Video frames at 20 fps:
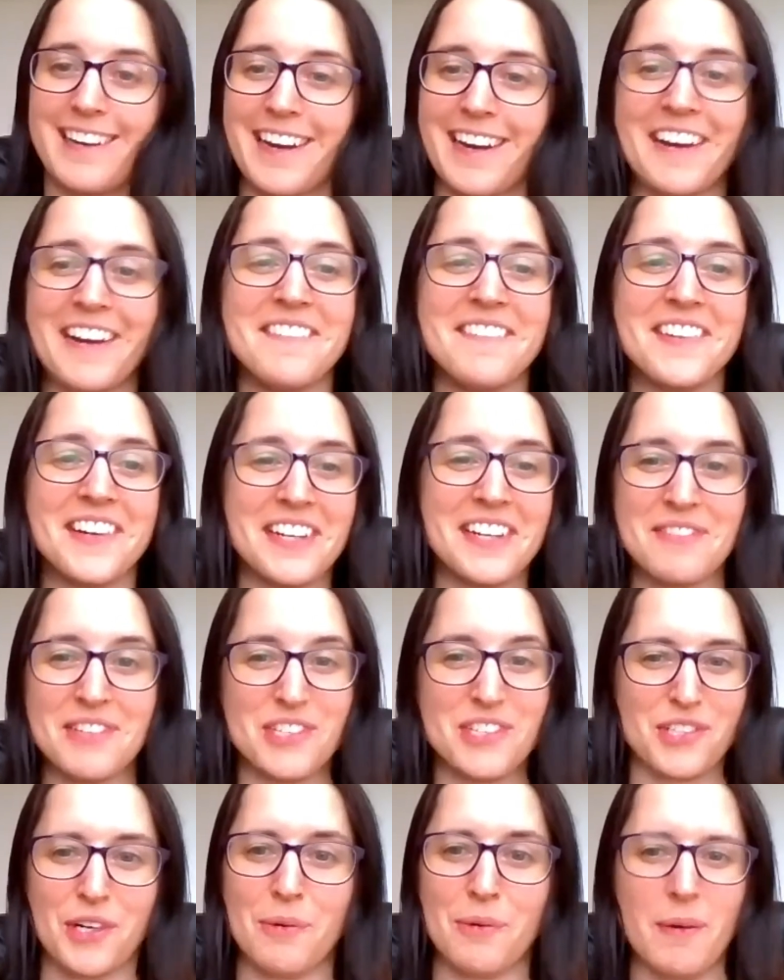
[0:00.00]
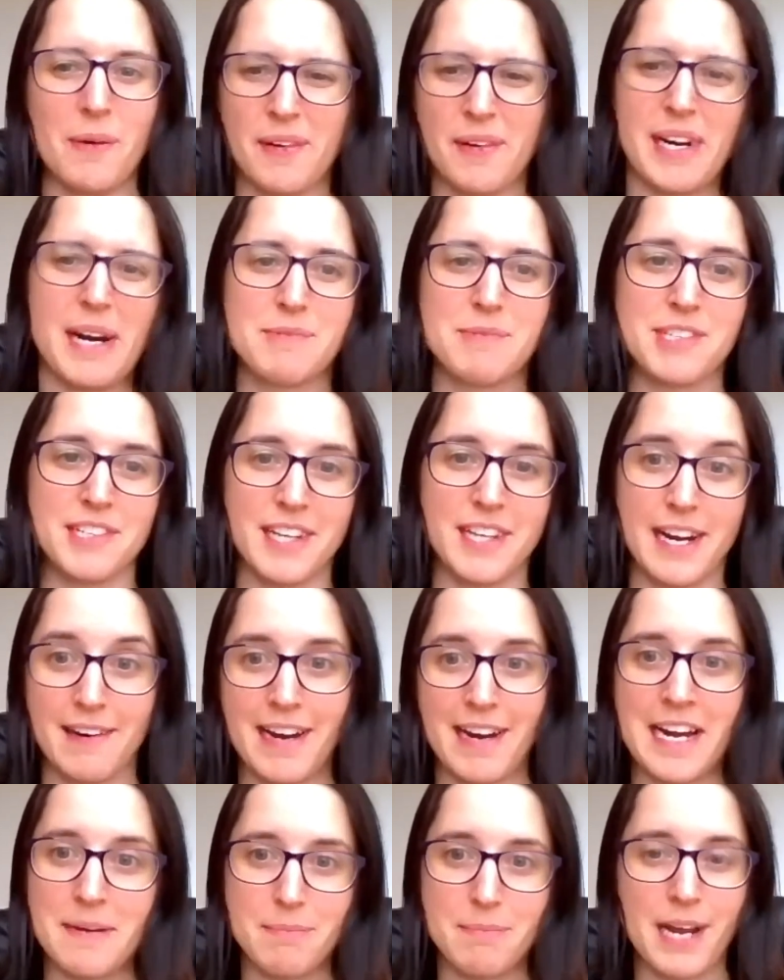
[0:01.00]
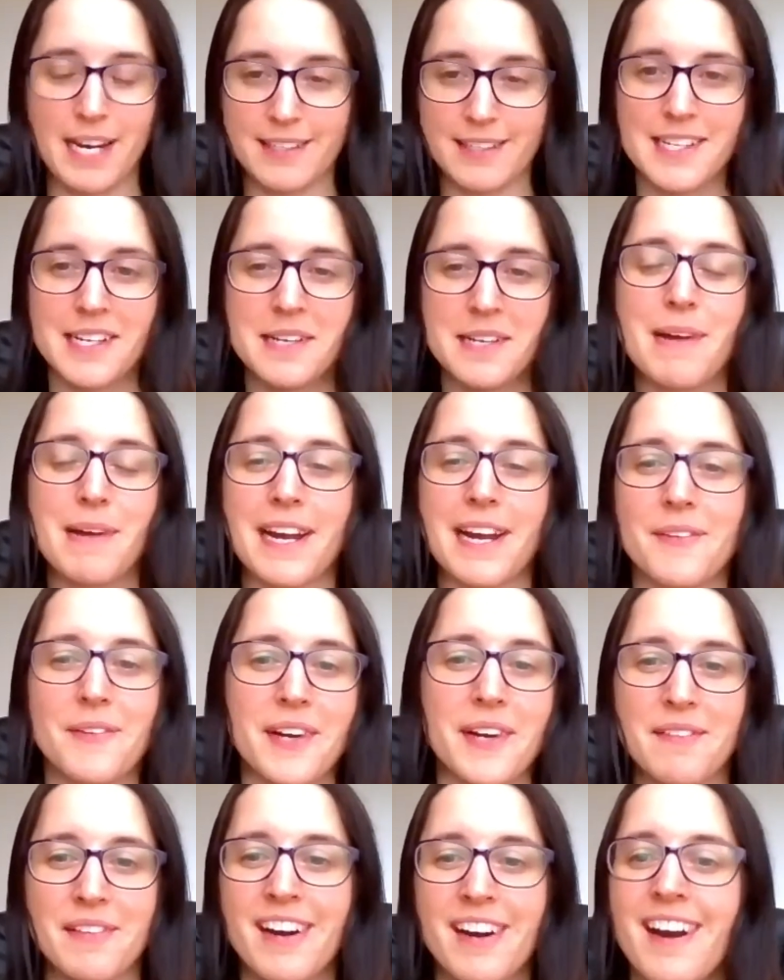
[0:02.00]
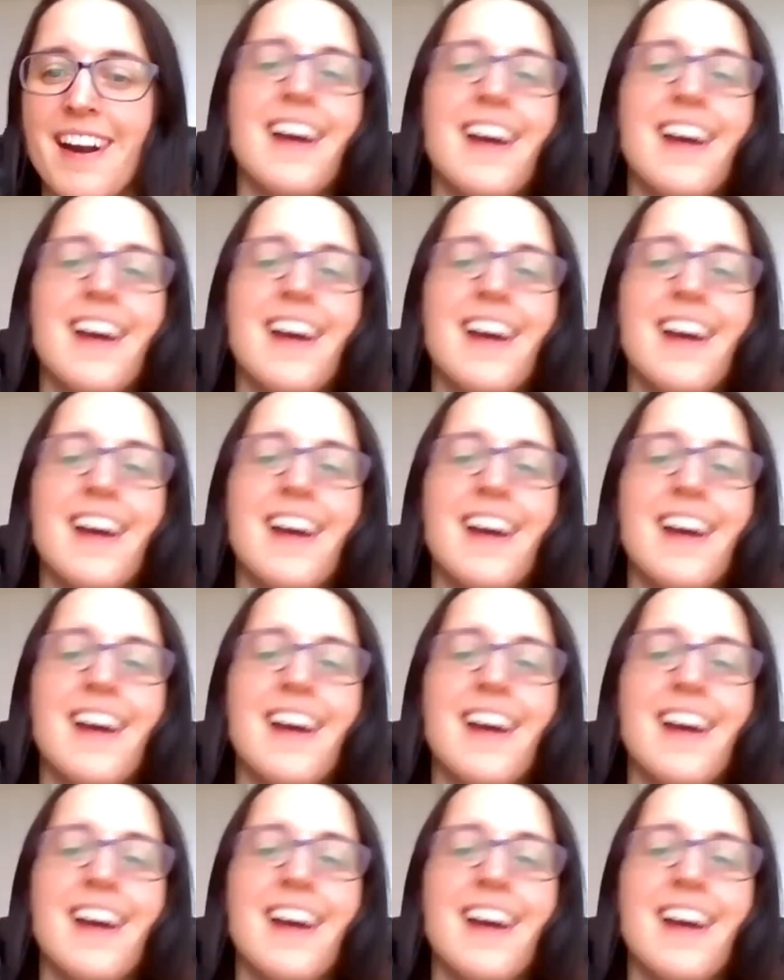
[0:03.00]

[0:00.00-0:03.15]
I'm not even sure what we're up to now eight pack, 10 pack, whatever.